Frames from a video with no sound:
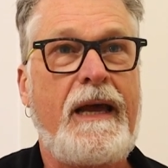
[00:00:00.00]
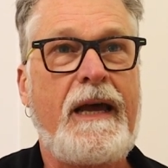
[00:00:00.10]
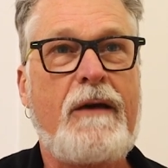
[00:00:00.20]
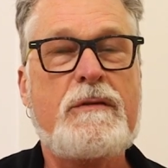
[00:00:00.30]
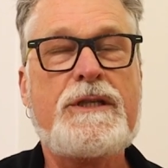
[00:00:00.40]

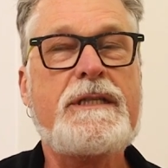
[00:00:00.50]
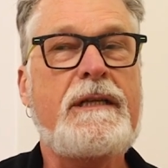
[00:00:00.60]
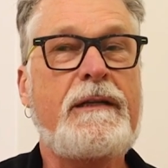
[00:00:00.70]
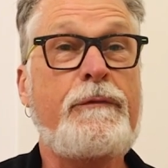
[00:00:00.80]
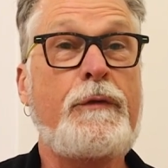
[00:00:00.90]
And I was
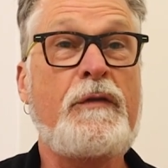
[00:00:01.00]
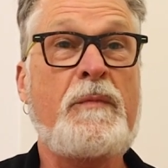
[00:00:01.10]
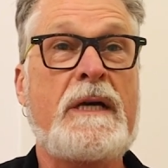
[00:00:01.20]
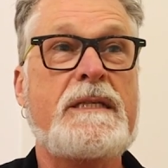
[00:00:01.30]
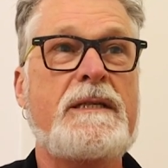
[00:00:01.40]
just a little full
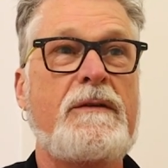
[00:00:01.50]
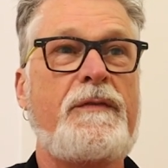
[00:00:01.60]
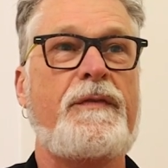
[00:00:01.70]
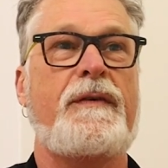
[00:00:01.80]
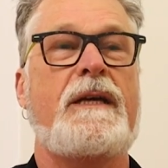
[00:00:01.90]
of
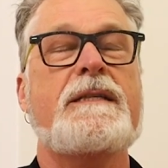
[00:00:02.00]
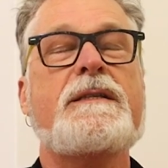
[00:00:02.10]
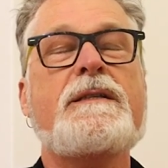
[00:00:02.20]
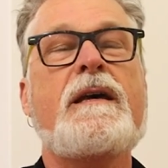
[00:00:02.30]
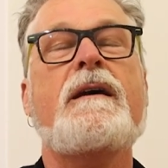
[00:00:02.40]
myself
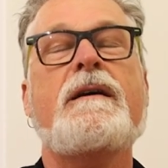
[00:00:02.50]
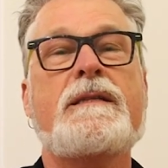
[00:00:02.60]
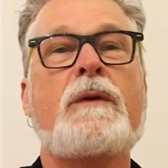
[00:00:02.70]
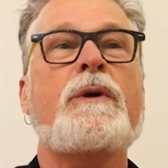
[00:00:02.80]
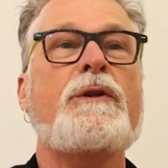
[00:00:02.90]
as
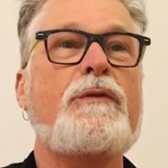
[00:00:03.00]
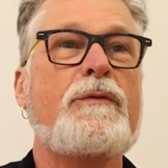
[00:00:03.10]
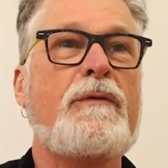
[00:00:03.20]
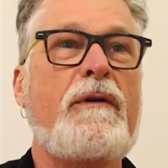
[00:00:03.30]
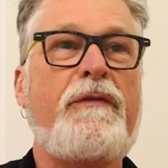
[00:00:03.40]
someone
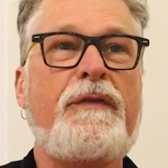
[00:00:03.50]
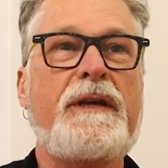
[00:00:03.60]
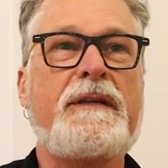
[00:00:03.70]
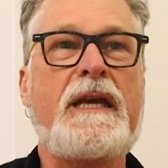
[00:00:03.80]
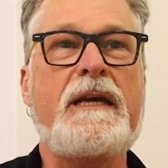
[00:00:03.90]
who
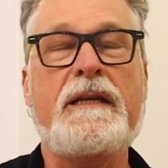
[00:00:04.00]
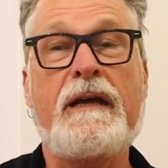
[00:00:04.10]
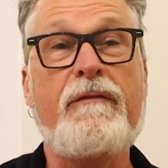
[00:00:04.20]
figured he had